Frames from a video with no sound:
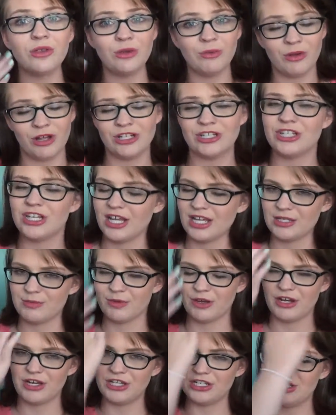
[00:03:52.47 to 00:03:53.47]
watched X
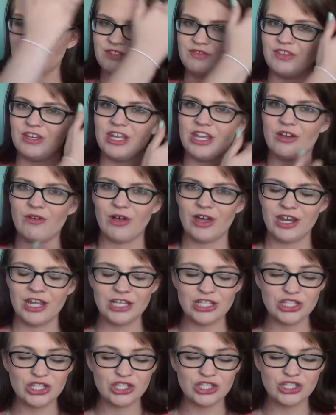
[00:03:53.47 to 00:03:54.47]
Sparkage's video on
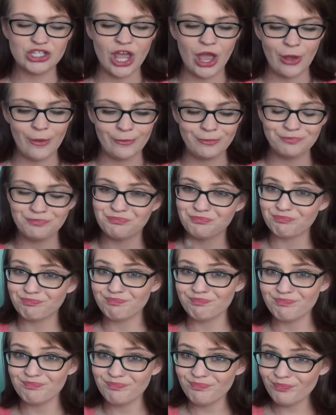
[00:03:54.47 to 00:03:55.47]
it. So
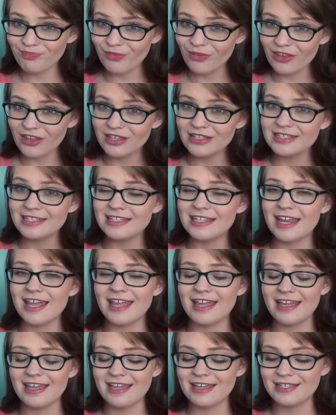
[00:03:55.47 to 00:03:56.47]

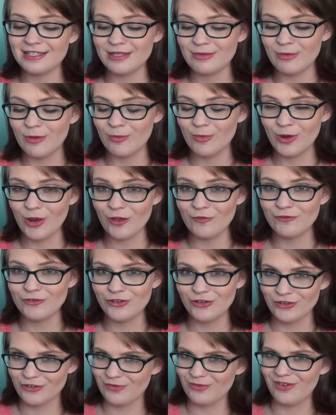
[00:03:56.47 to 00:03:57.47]
today is the moment of
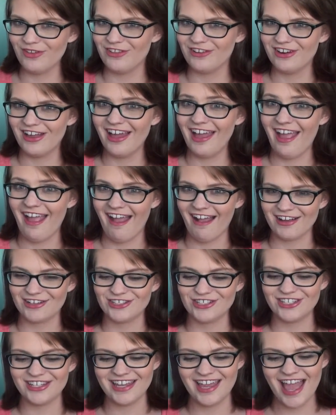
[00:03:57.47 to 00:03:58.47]
truth of whether or not I
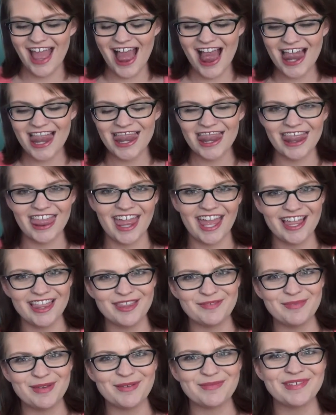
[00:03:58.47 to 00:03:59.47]
actually like
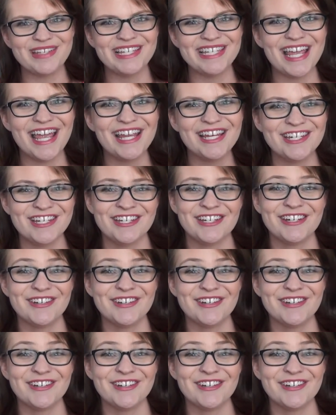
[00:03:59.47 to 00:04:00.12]
the pigmentation